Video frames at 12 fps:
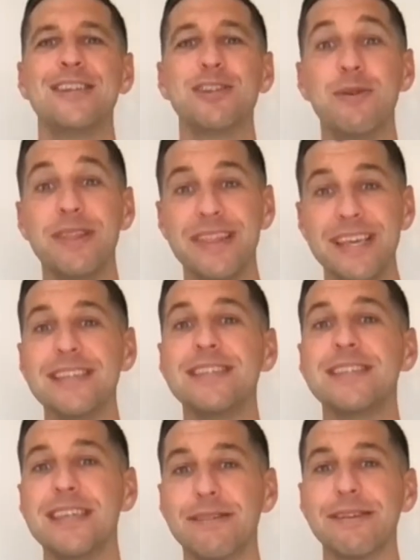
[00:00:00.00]
So in this
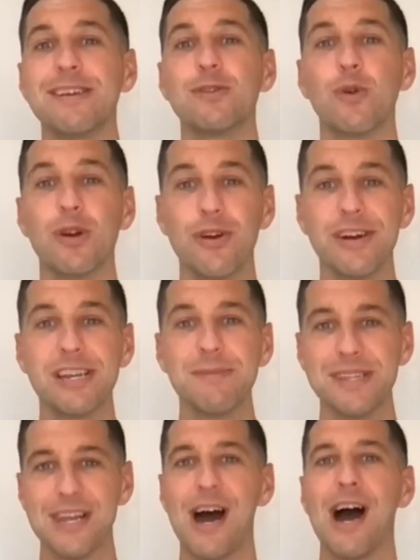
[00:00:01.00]
series, we're going to
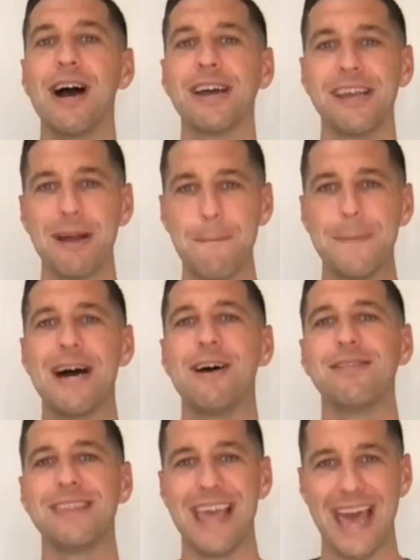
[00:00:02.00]
be talking
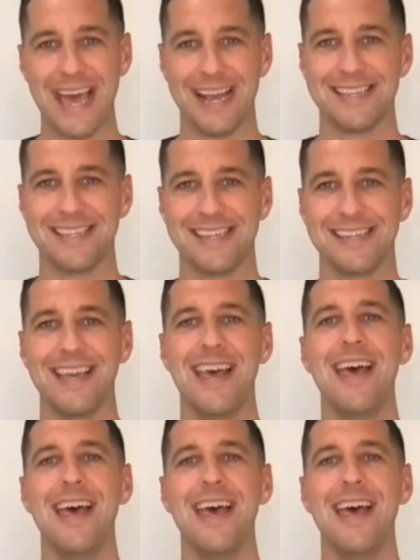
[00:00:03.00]
about the exit.